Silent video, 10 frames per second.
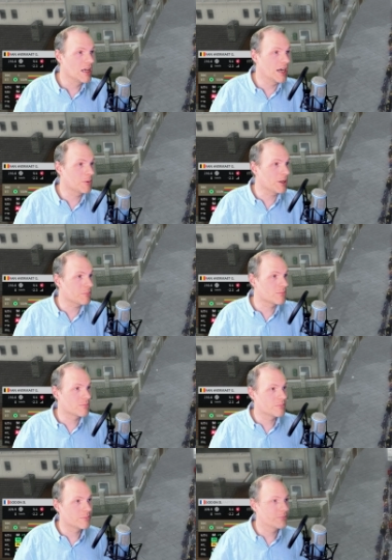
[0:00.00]
Anyway,
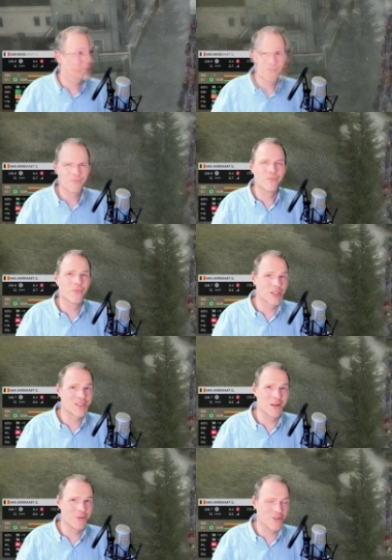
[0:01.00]
this
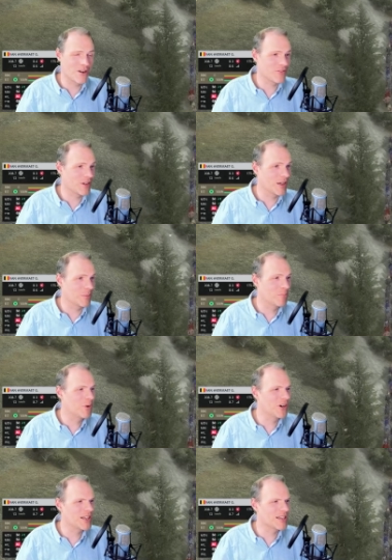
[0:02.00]
time around they're
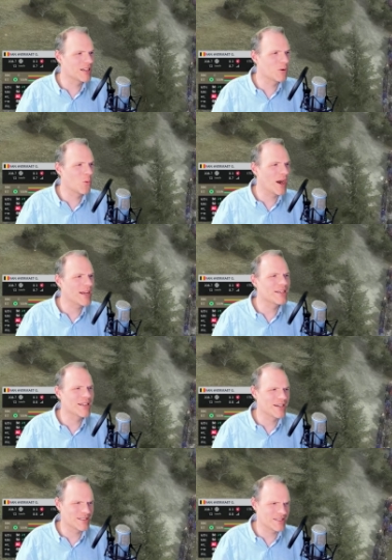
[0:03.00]
pulling away
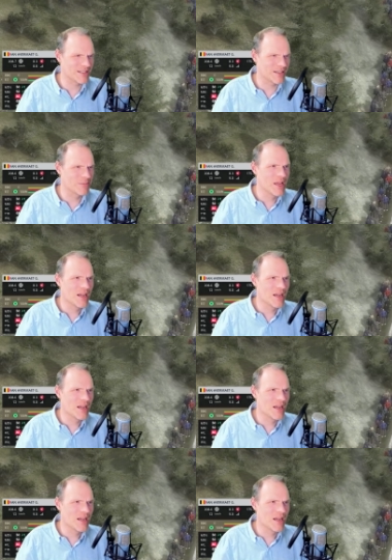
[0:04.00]
nicely.